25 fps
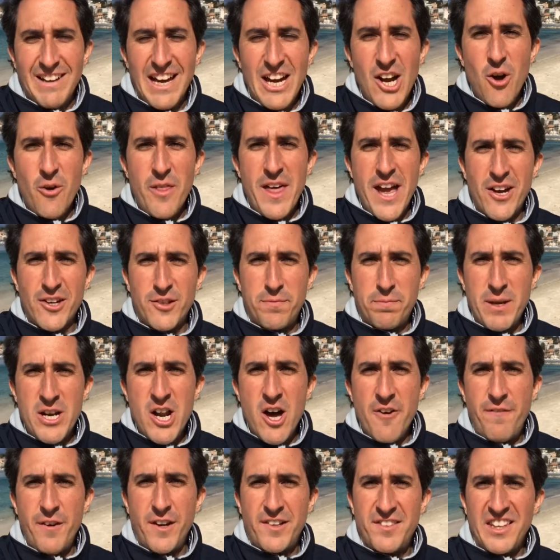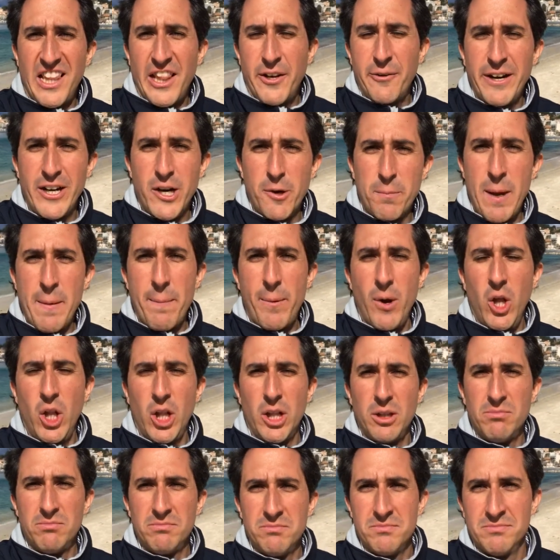Hello there, spin-off Accelerator
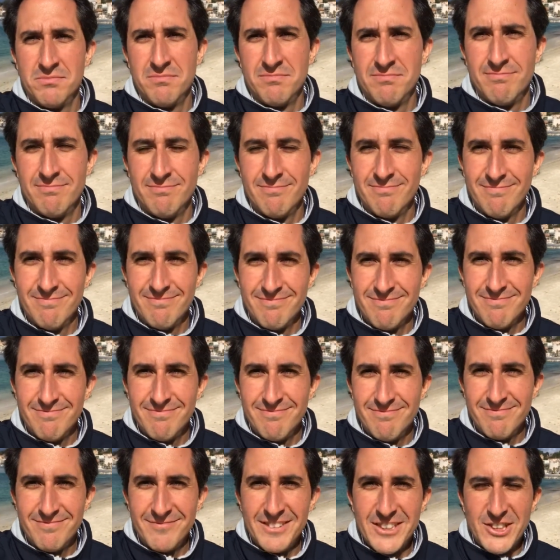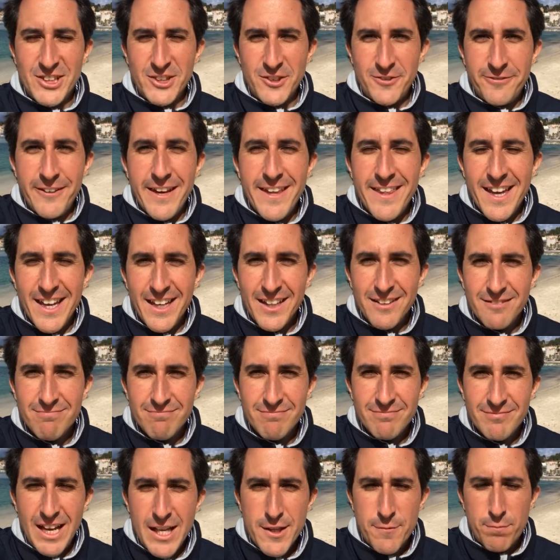people. This is Fede,
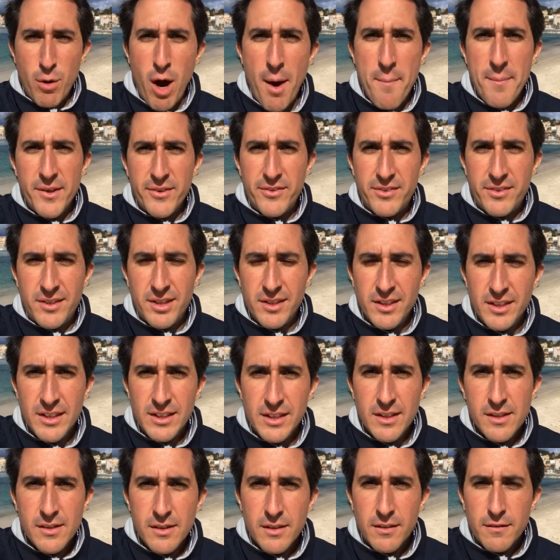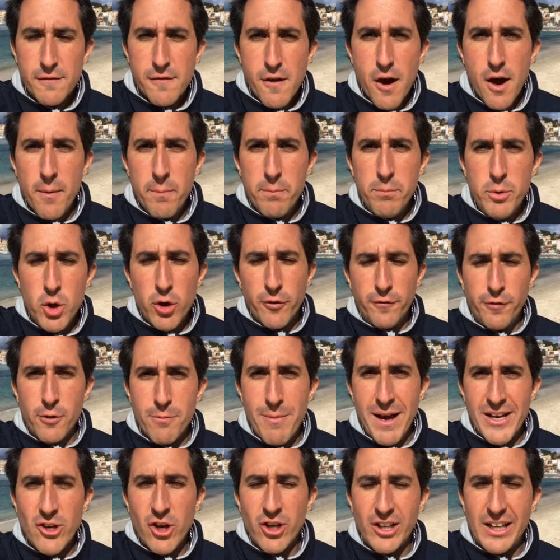as promised, from
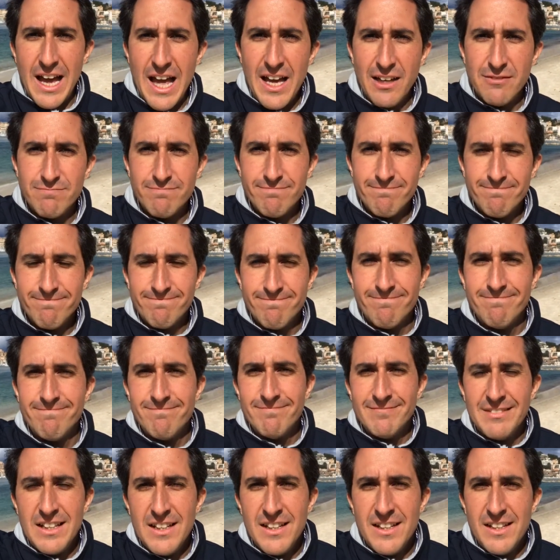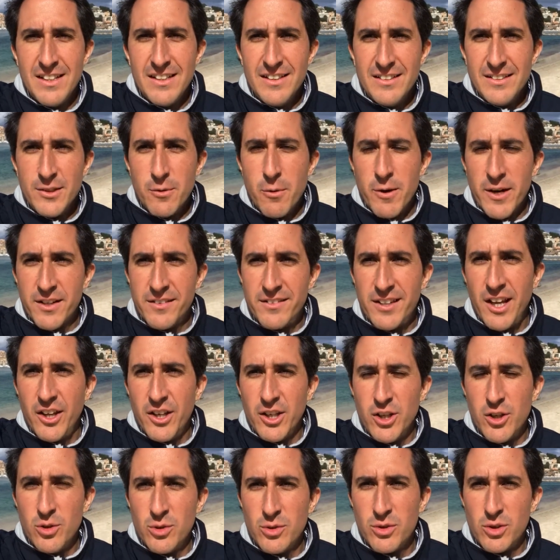beautiful Mallorca. I don't want to
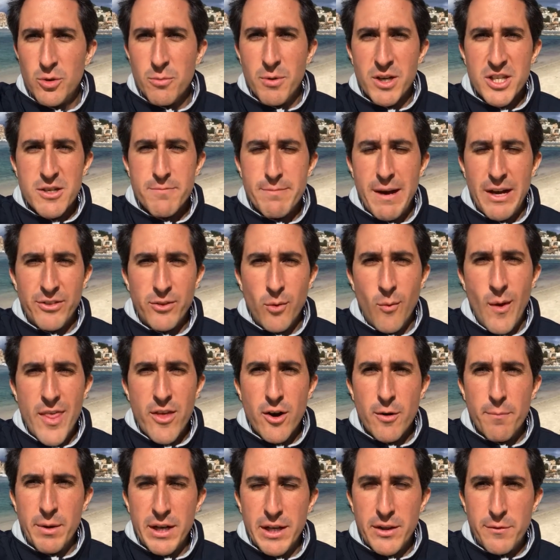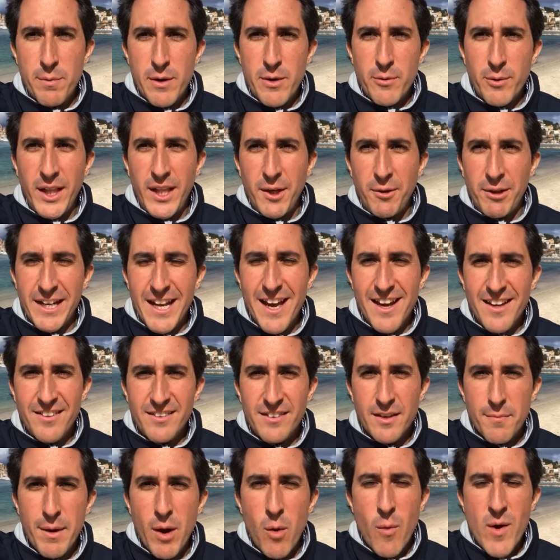tell you too much about the weather, but it's been really, really
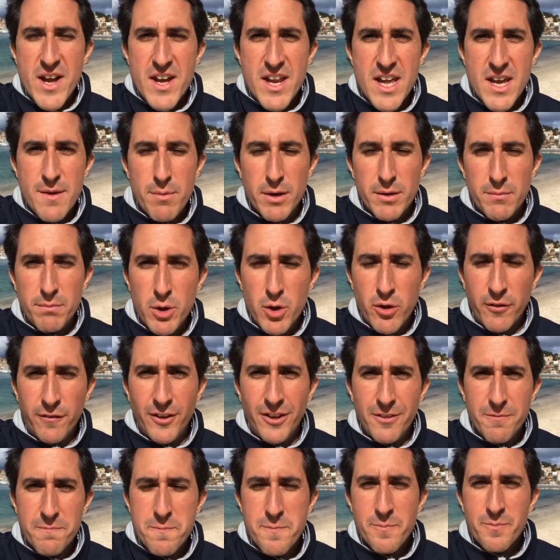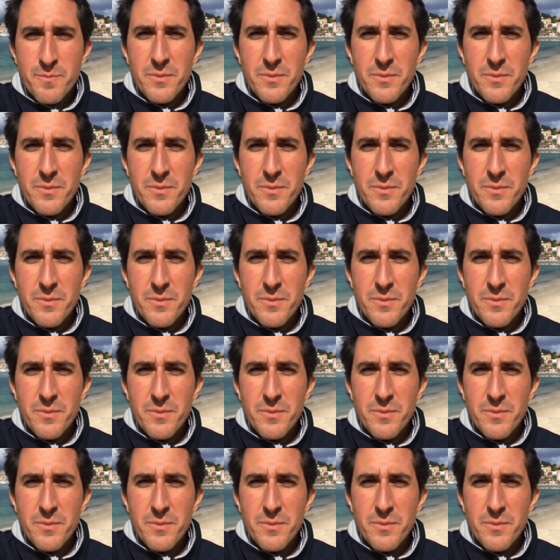nice. A bit windy, but beautiful.